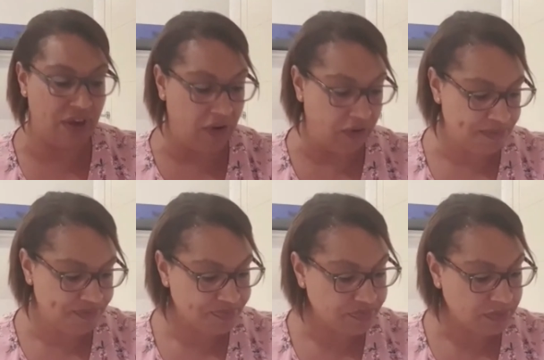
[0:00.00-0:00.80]
far.
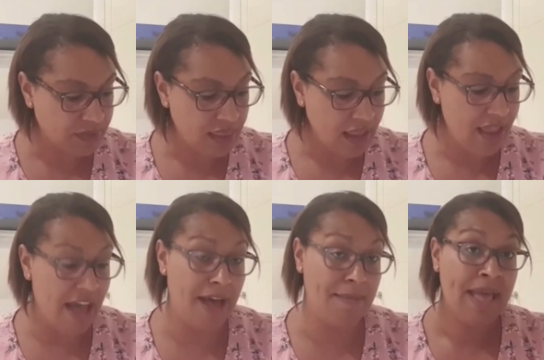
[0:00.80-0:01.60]

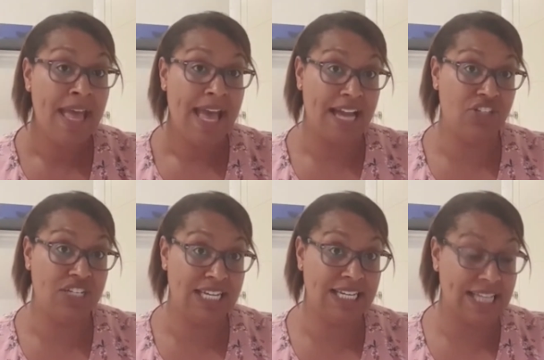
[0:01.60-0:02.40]
And she
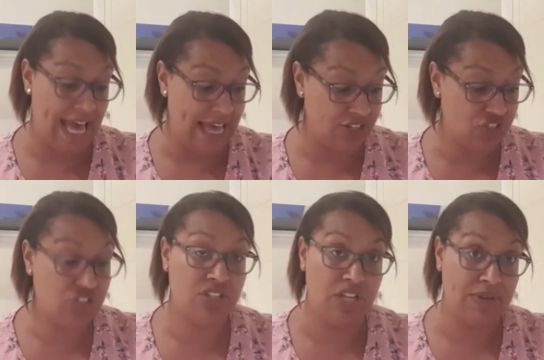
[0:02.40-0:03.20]
did catch,
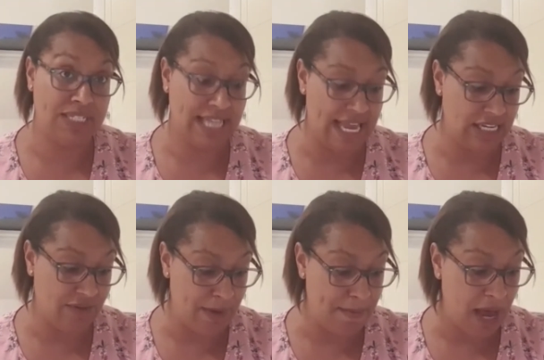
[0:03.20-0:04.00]
so I scanned her
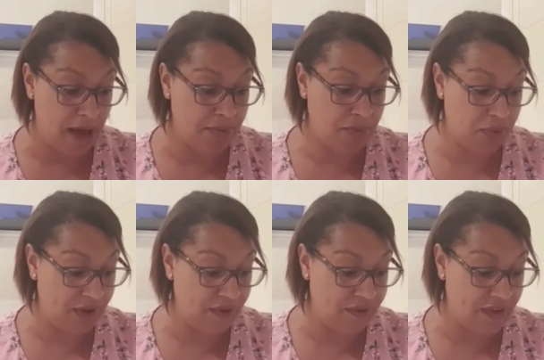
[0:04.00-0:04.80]
in pup
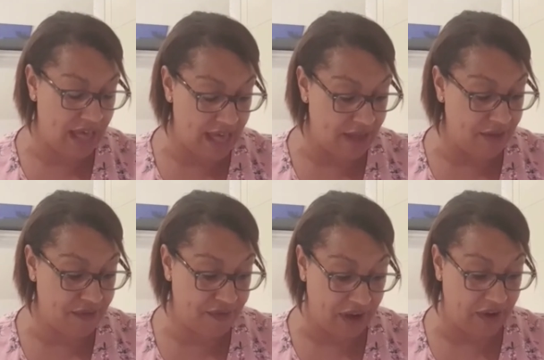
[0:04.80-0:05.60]
with
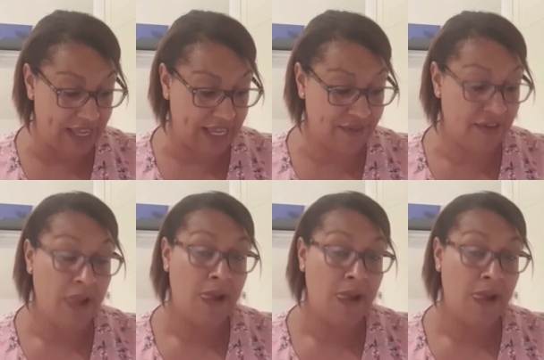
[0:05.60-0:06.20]
5.